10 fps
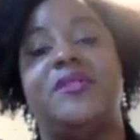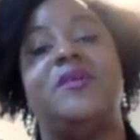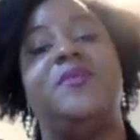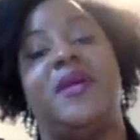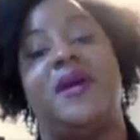
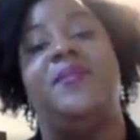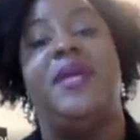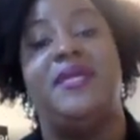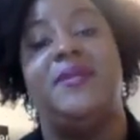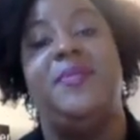to become
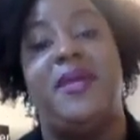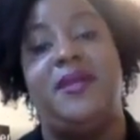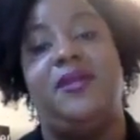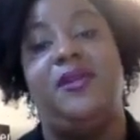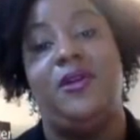
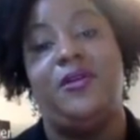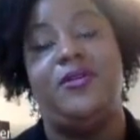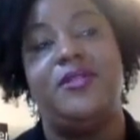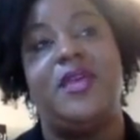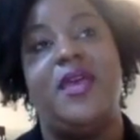independent
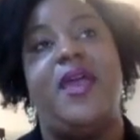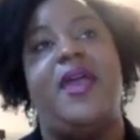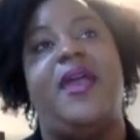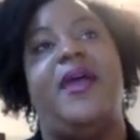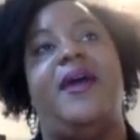learners?
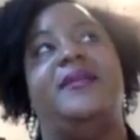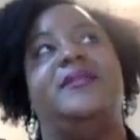And